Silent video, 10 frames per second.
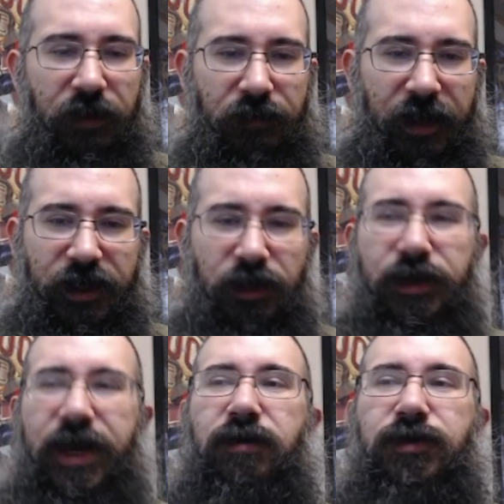Like your
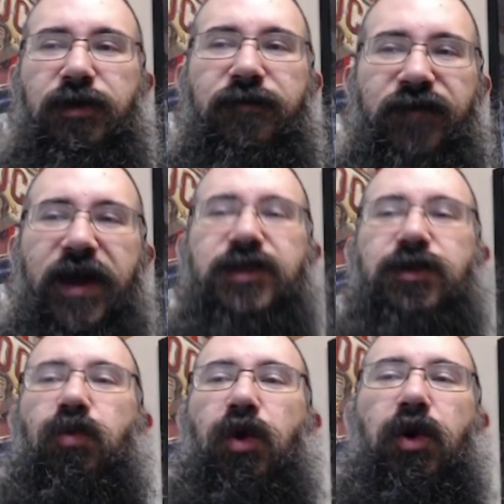character affects the
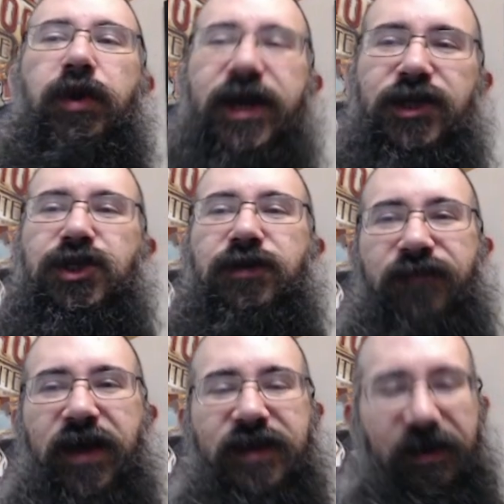world, it should
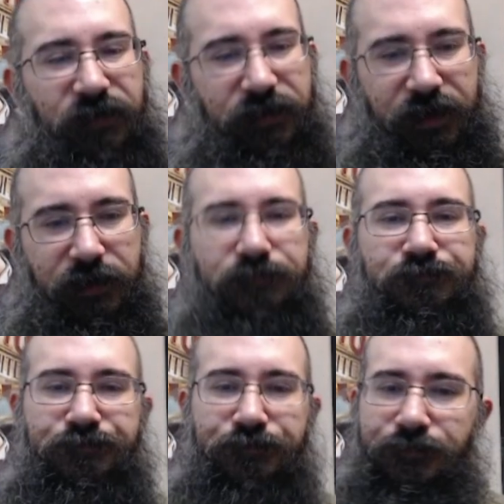affect everything.
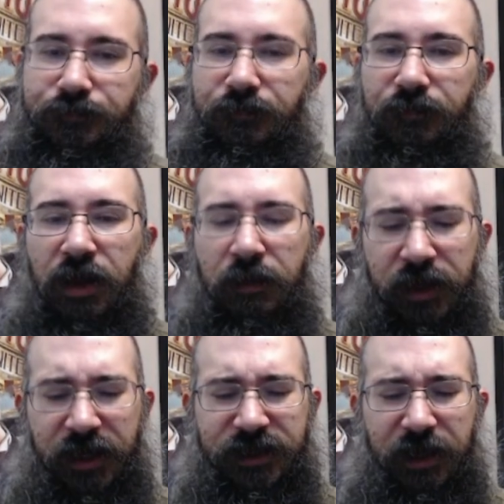But
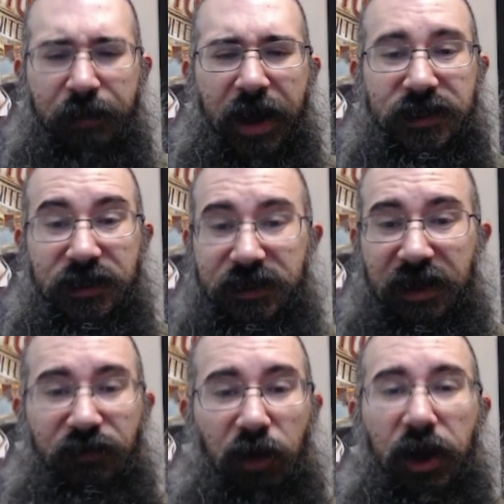let's get back to the
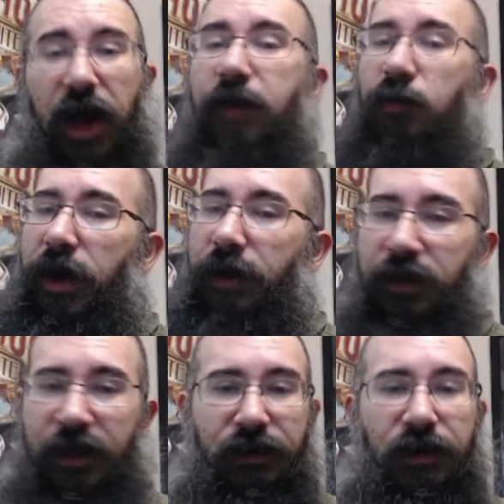devlog. I'm
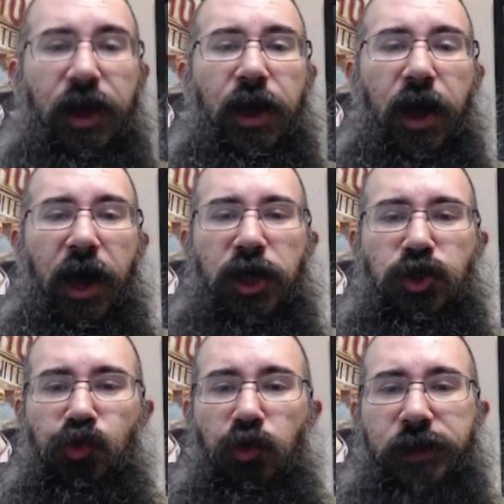rambling.
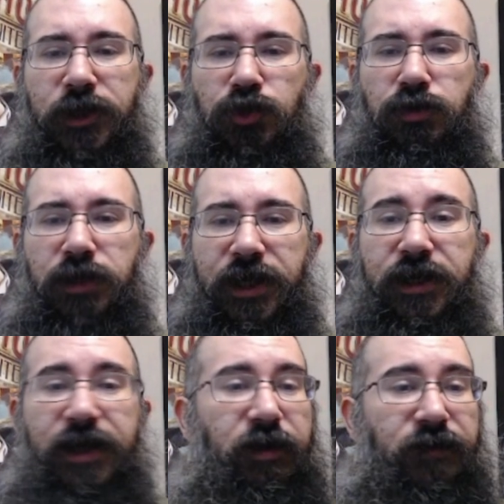Drew Mitchell, lead
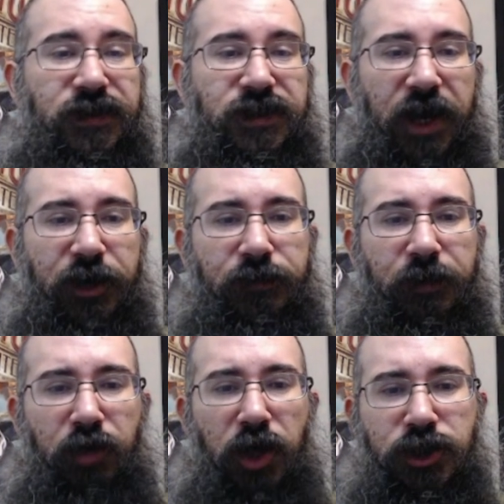narrative designer. The
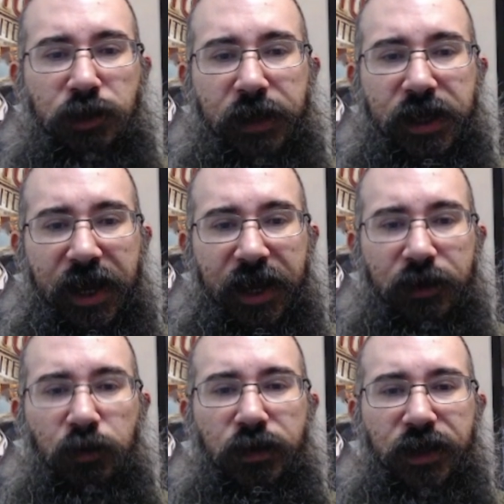project
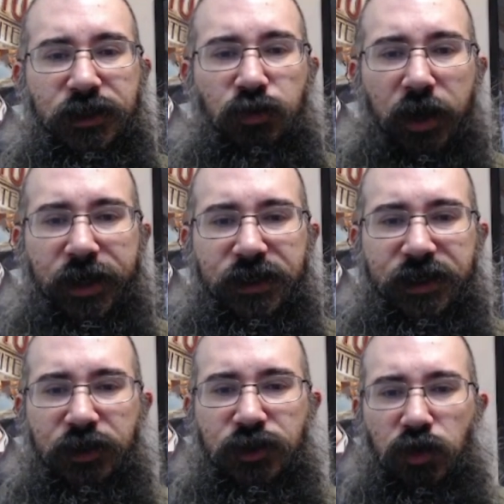began with us wanting to
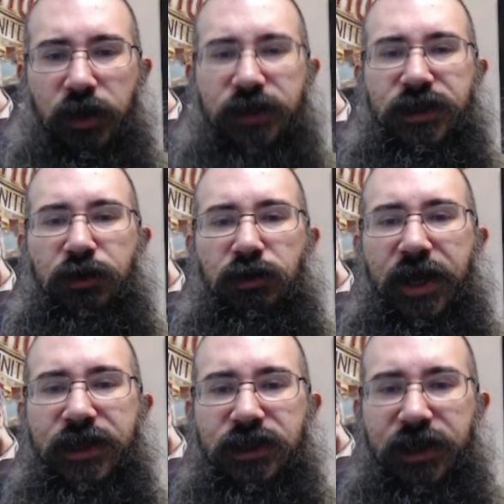tell stories that are
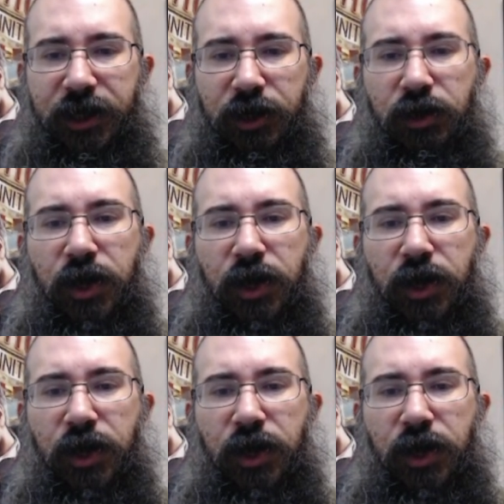less linear.